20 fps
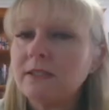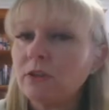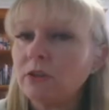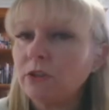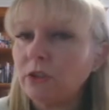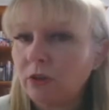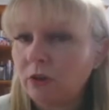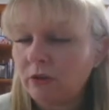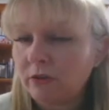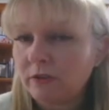on
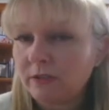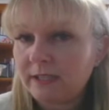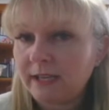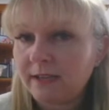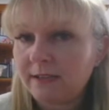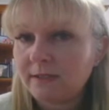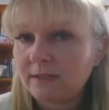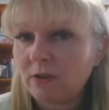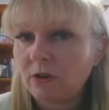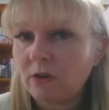the
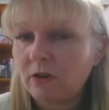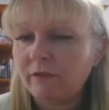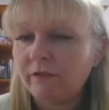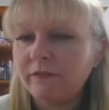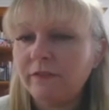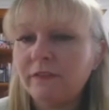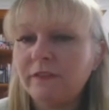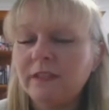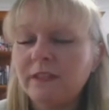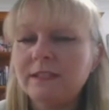context of
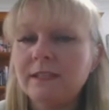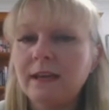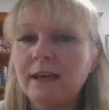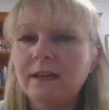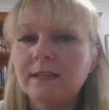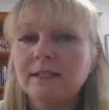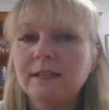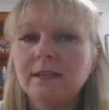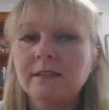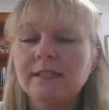the
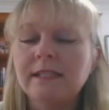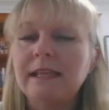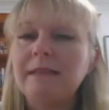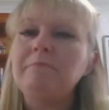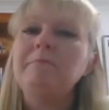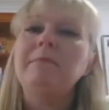data. So that